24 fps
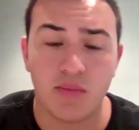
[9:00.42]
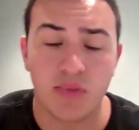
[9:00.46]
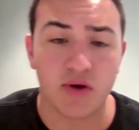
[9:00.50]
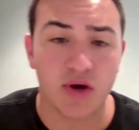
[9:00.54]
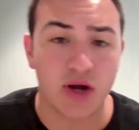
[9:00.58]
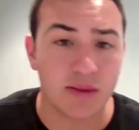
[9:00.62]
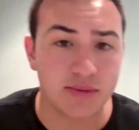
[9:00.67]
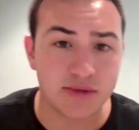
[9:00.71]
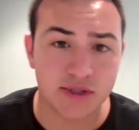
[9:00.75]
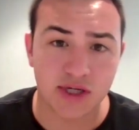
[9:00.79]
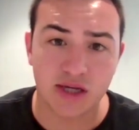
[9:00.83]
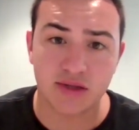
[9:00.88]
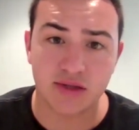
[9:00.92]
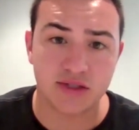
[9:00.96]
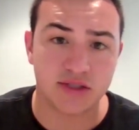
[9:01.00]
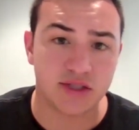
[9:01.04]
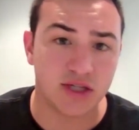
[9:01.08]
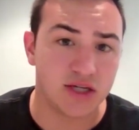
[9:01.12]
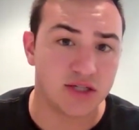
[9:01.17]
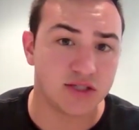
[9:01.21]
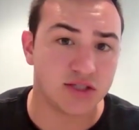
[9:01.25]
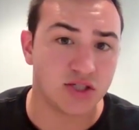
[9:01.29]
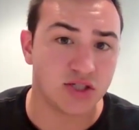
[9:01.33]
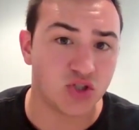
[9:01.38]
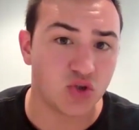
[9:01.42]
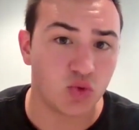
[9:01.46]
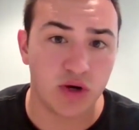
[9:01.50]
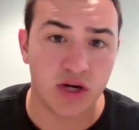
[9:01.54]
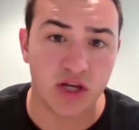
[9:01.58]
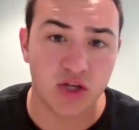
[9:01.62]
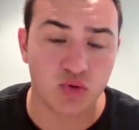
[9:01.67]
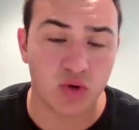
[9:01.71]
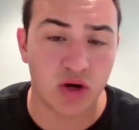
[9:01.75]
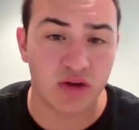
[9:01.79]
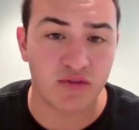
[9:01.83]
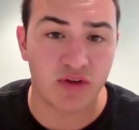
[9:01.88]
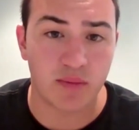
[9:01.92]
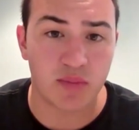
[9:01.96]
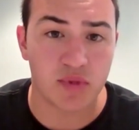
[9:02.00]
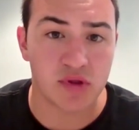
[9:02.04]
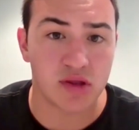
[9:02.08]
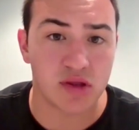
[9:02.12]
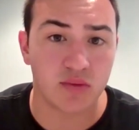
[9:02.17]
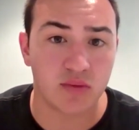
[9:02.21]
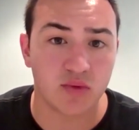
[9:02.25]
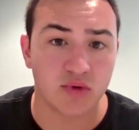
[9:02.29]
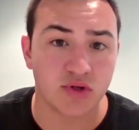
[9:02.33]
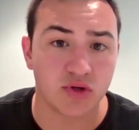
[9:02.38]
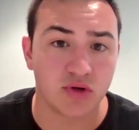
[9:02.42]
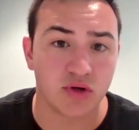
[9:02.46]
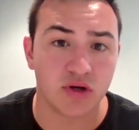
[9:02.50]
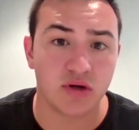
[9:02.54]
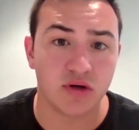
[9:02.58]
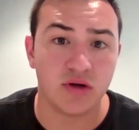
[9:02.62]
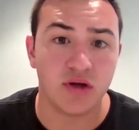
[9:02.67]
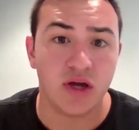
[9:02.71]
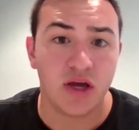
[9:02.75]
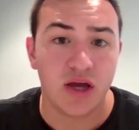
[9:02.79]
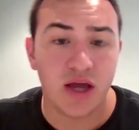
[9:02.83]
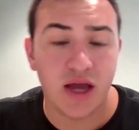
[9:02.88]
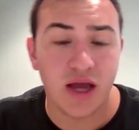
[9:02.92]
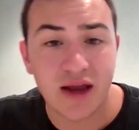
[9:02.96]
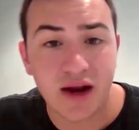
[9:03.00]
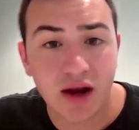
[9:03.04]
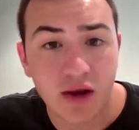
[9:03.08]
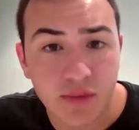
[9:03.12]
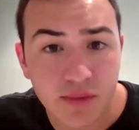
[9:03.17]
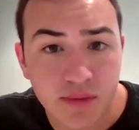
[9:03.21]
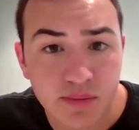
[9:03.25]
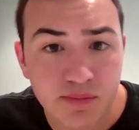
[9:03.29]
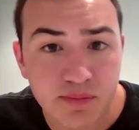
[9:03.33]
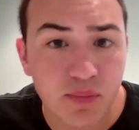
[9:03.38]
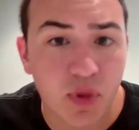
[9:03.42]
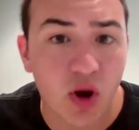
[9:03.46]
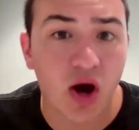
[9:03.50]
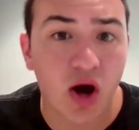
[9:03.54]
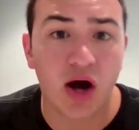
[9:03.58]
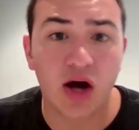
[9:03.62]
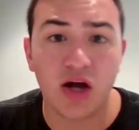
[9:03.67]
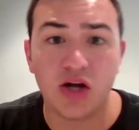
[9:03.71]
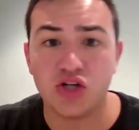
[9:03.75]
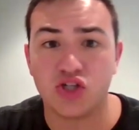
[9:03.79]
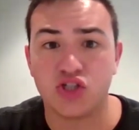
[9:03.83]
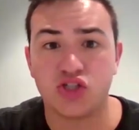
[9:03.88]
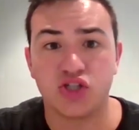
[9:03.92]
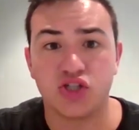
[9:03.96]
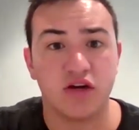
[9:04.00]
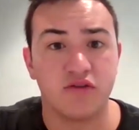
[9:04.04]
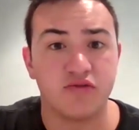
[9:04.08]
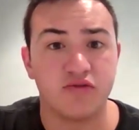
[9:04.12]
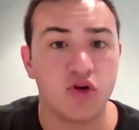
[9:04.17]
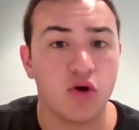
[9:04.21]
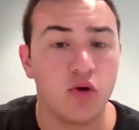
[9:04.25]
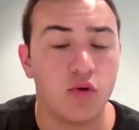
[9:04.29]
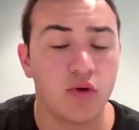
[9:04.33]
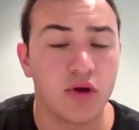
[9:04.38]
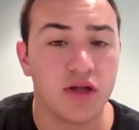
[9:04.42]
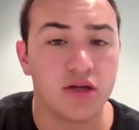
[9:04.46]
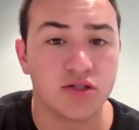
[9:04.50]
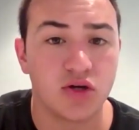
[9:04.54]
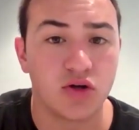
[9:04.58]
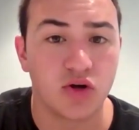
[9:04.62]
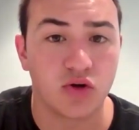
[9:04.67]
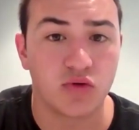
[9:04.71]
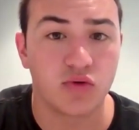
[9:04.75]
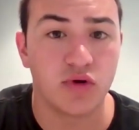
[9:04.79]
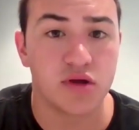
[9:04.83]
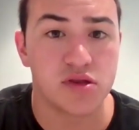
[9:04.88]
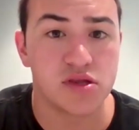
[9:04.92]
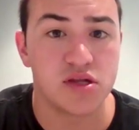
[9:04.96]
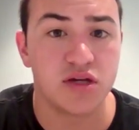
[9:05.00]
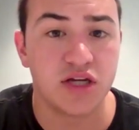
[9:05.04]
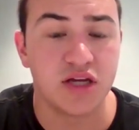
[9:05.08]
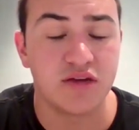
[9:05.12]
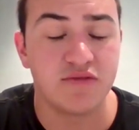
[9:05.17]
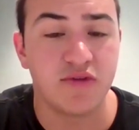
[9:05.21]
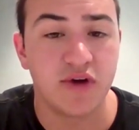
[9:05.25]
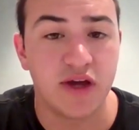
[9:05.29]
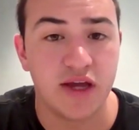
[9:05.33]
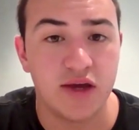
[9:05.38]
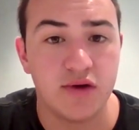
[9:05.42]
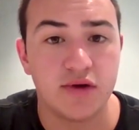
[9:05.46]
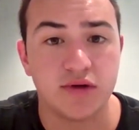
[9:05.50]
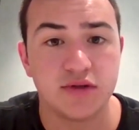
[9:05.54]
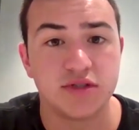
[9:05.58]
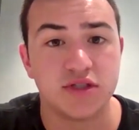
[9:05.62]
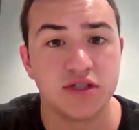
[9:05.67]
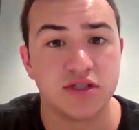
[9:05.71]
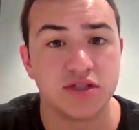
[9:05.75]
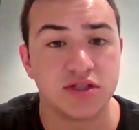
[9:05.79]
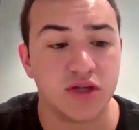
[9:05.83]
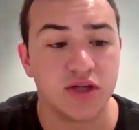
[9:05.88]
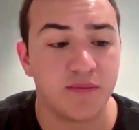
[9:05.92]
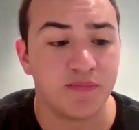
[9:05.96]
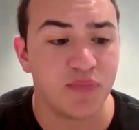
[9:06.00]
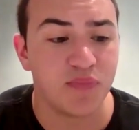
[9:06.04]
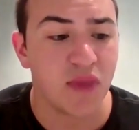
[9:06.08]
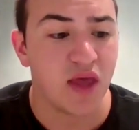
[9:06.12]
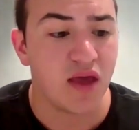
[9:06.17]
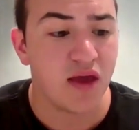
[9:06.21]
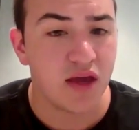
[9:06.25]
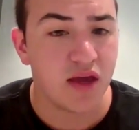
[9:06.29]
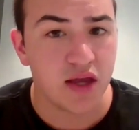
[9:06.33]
But your upside, let's say, is a 20, 25% return and a punch of tokens all across the DeFi ecosystem.